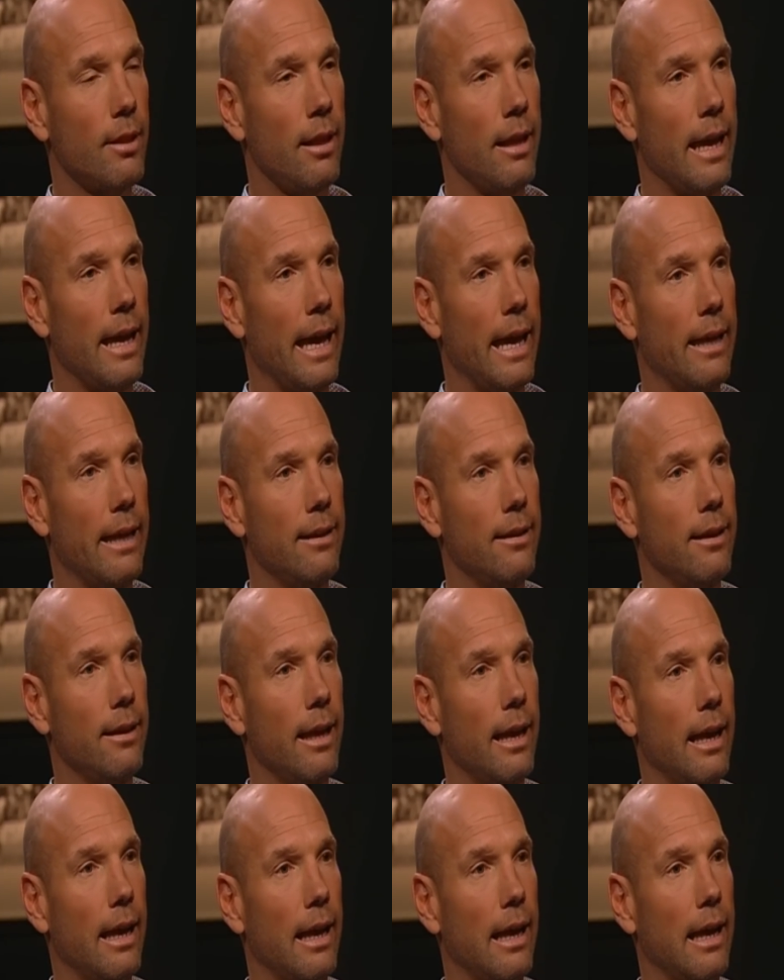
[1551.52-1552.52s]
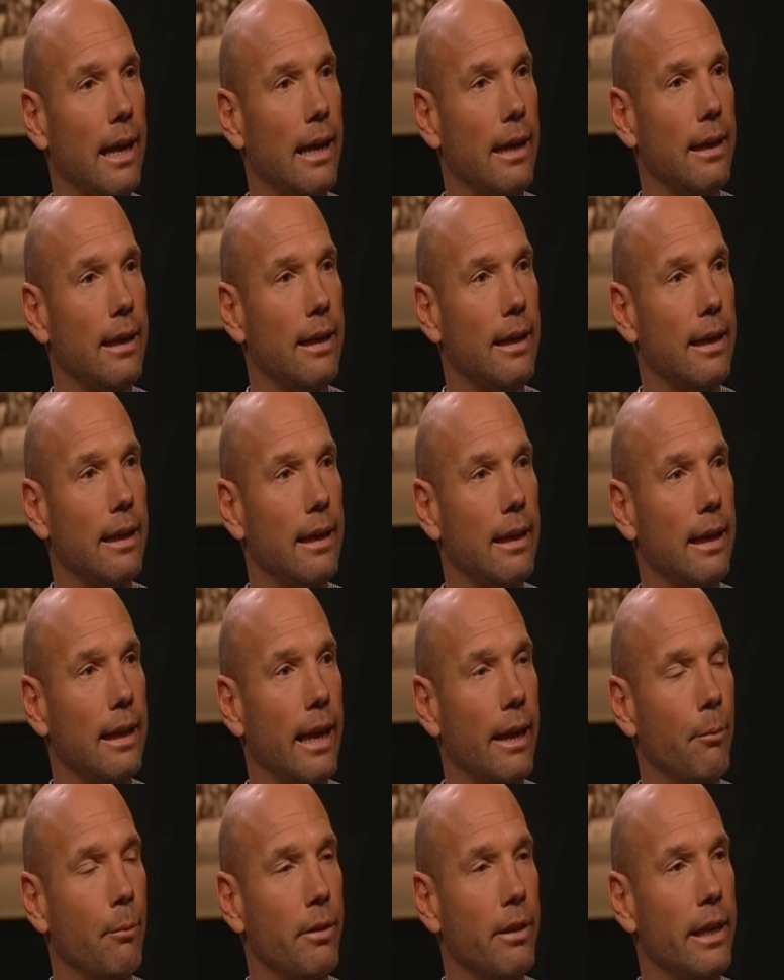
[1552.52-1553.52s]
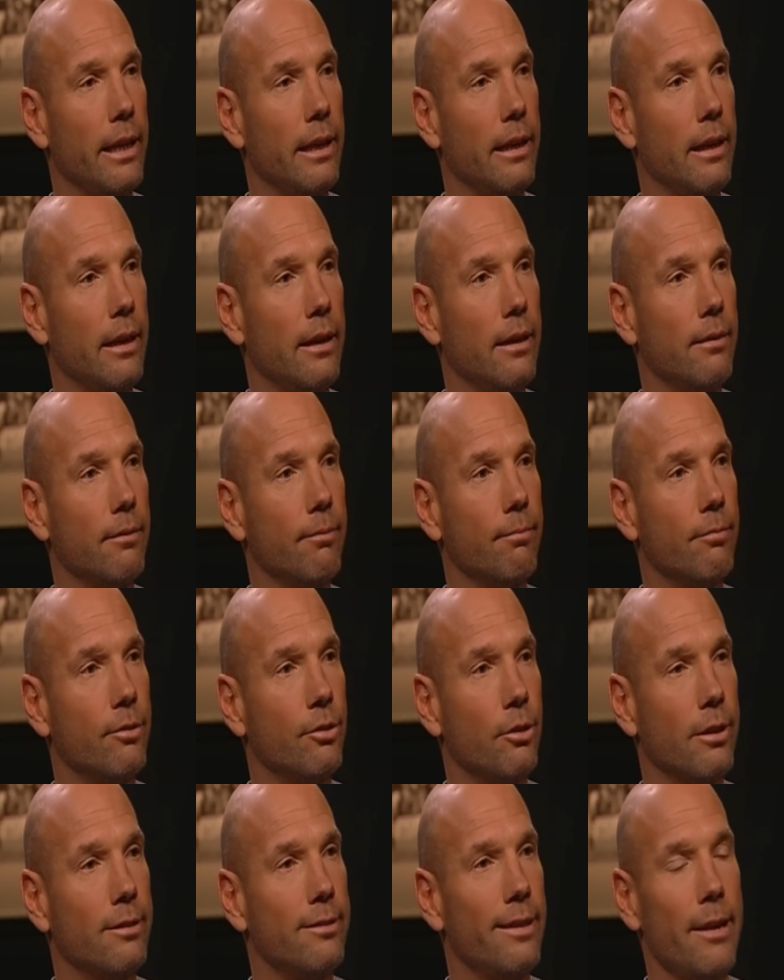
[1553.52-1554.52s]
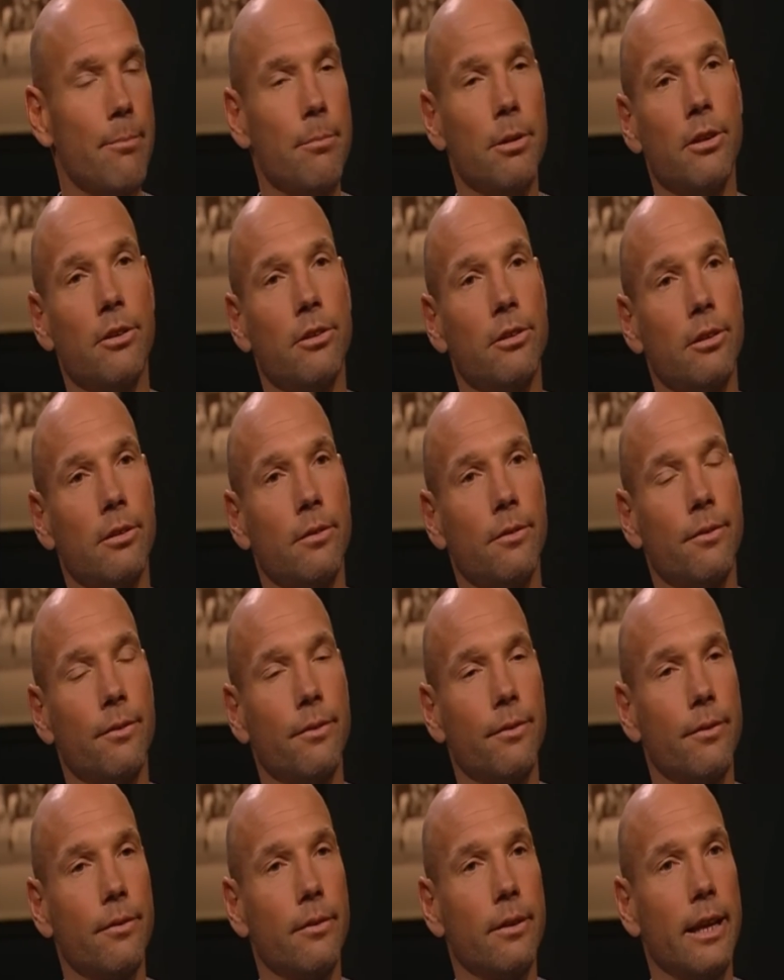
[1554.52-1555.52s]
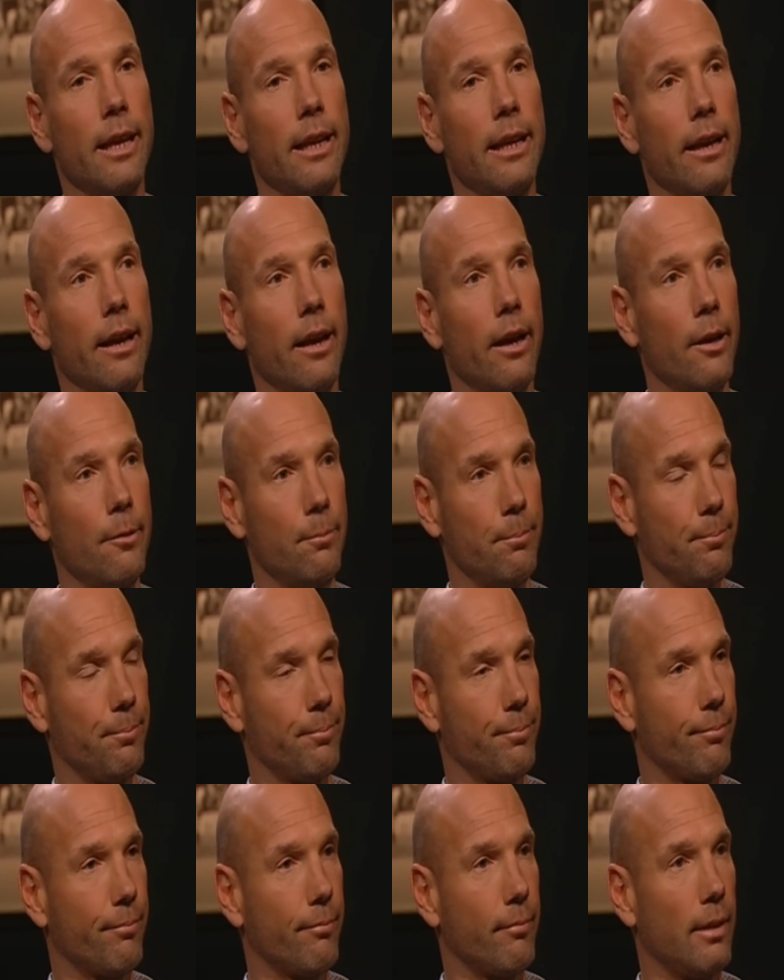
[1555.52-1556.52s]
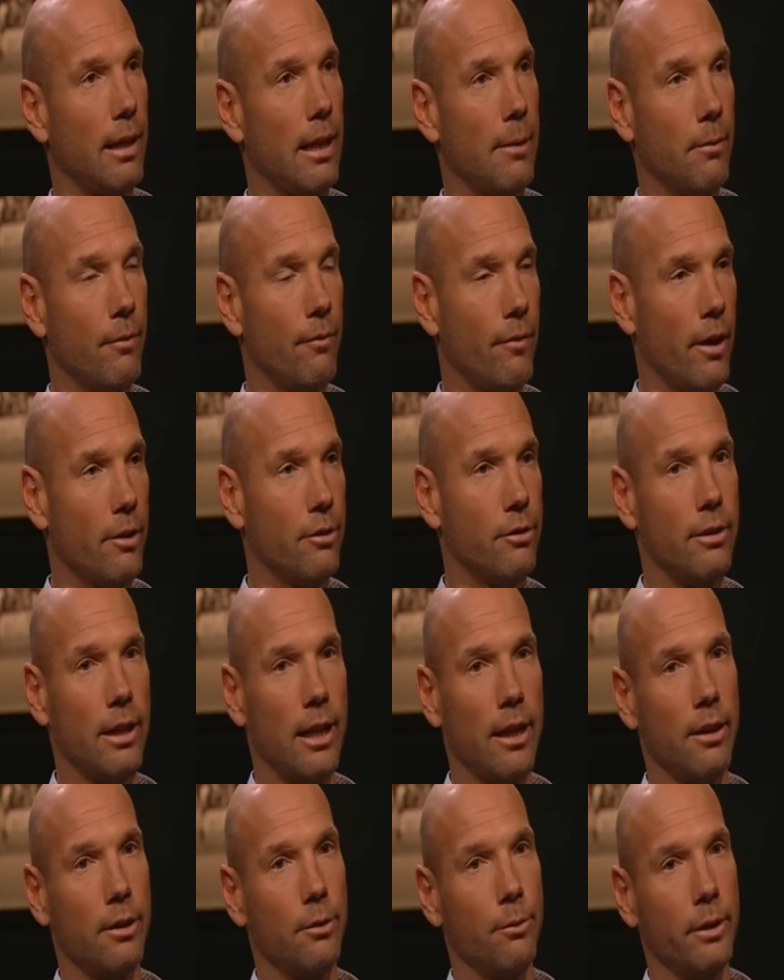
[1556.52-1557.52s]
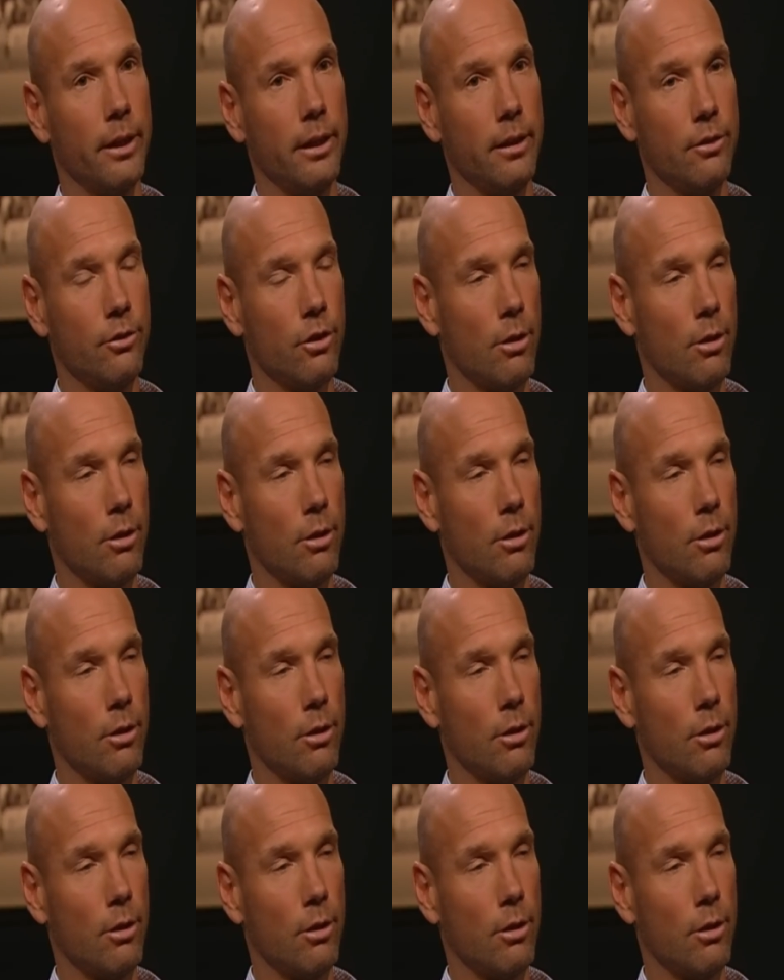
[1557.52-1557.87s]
and within sort of 10 minutes of getting home, the phone started to ring.